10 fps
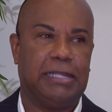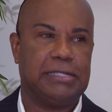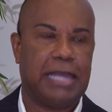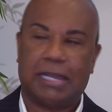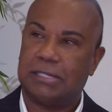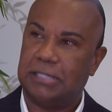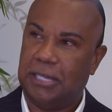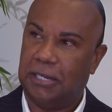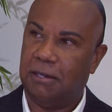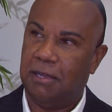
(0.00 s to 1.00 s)
and
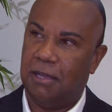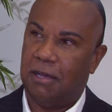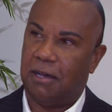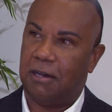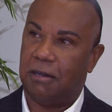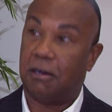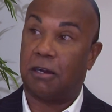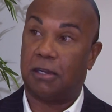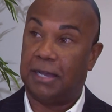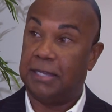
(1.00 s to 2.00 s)
texting
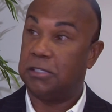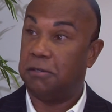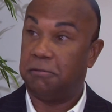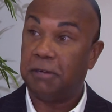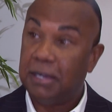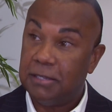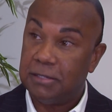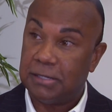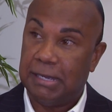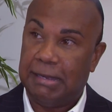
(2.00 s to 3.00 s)
our clients and
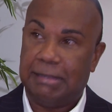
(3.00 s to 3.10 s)
friends,